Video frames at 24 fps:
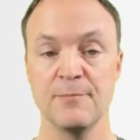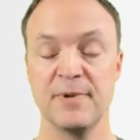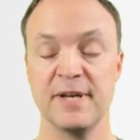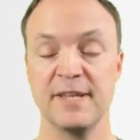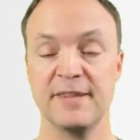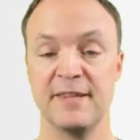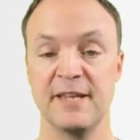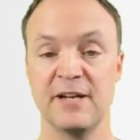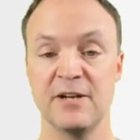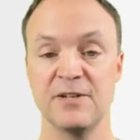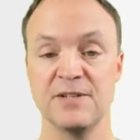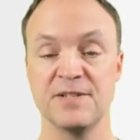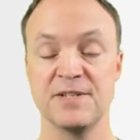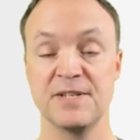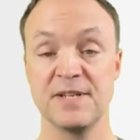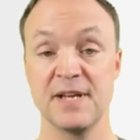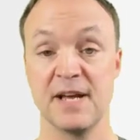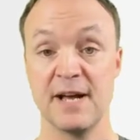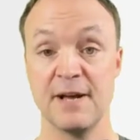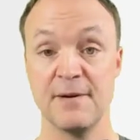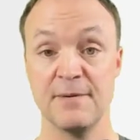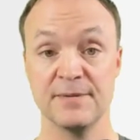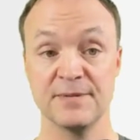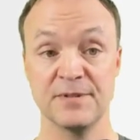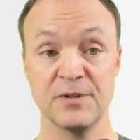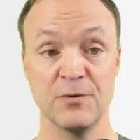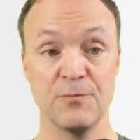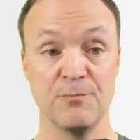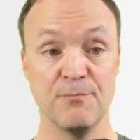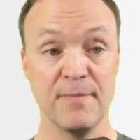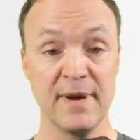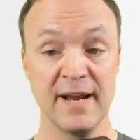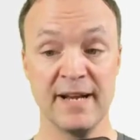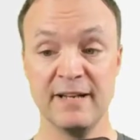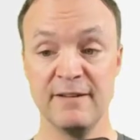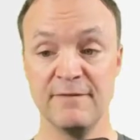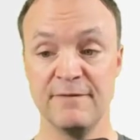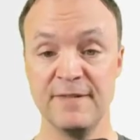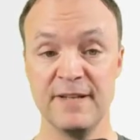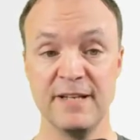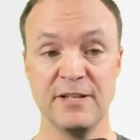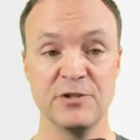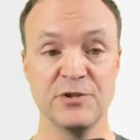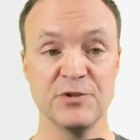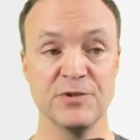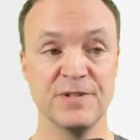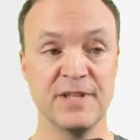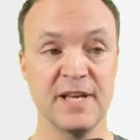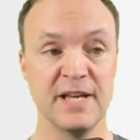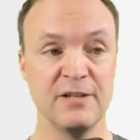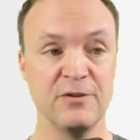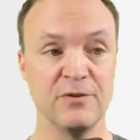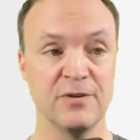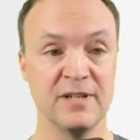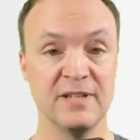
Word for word: but there's uh, so many features that